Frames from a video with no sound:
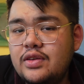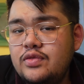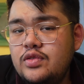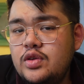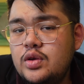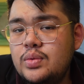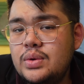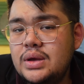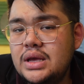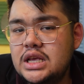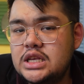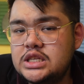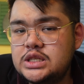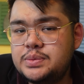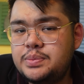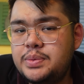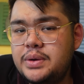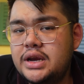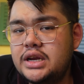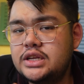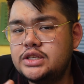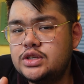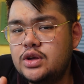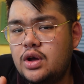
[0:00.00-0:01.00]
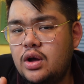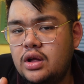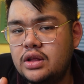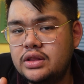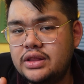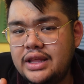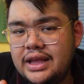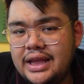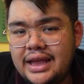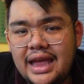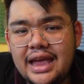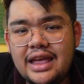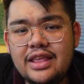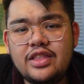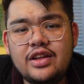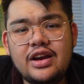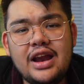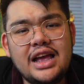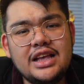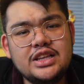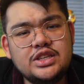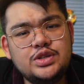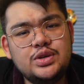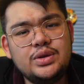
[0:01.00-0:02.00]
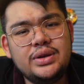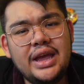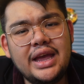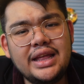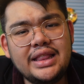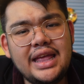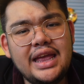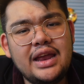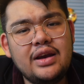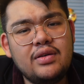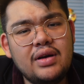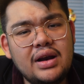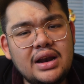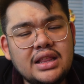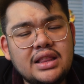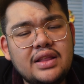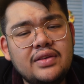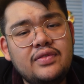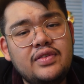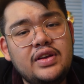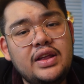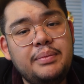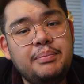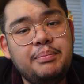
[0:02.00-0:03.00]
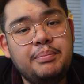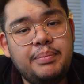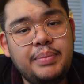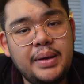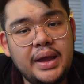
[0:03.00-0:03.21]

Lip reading: the viewing experience altogether as you get a relatively